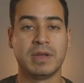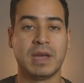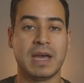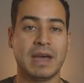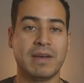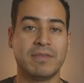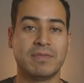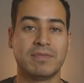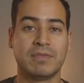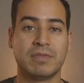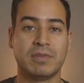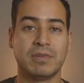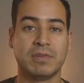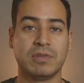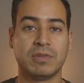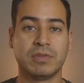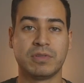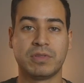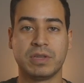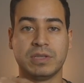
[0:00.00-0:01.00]
to have
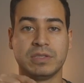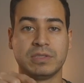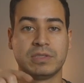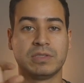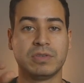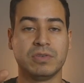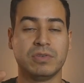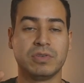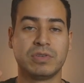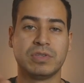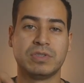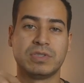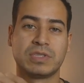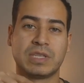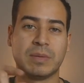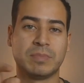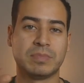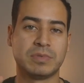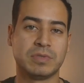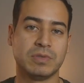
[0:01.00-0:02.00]
little things so you can
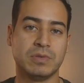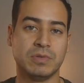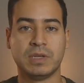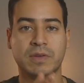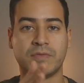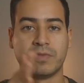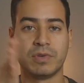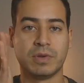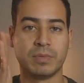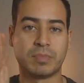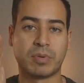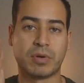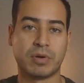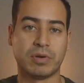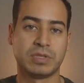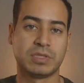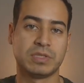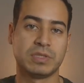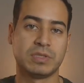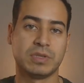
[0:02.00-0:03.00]
skip to different
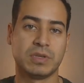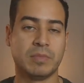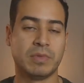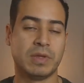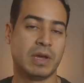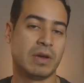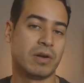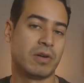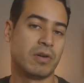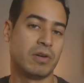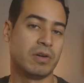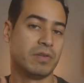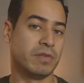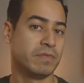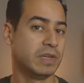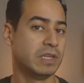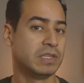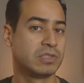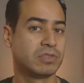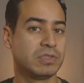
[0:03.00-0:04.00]
parts that are
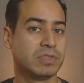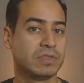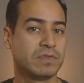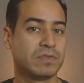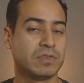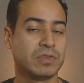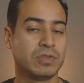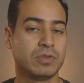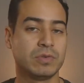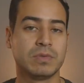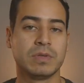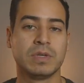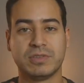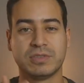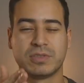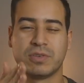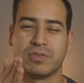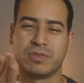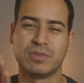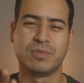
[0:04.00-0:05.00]
of interest for you,
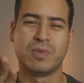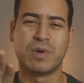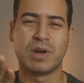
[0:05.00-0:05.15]
so you